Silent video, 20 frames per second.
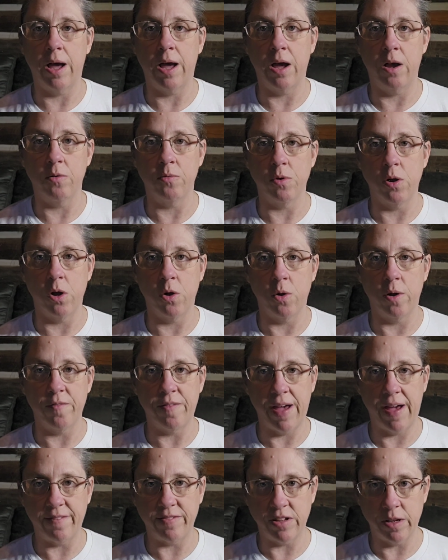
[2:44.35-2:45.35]
a row
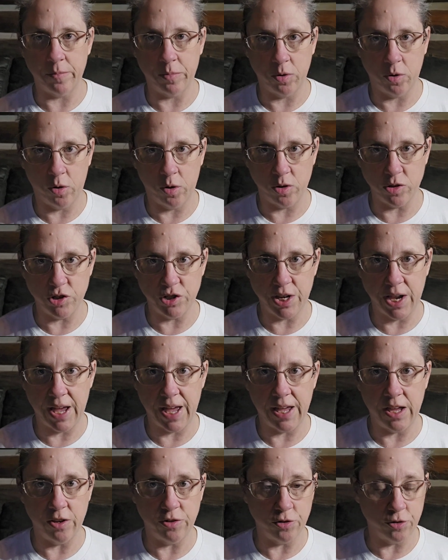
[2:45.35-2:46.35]
of half double
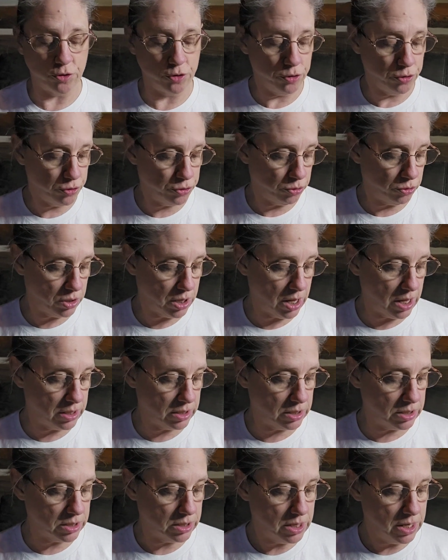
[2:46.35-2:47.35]
crochet in your neutral
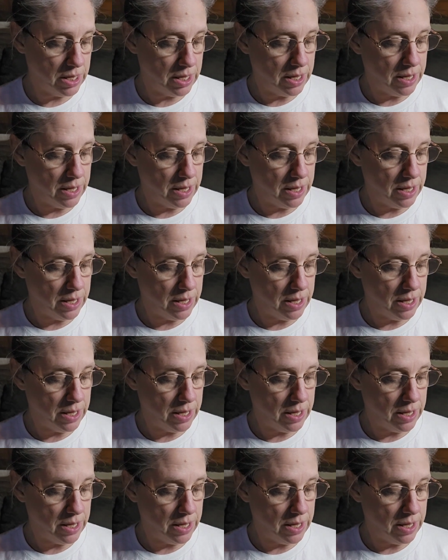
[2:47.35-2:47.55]
color,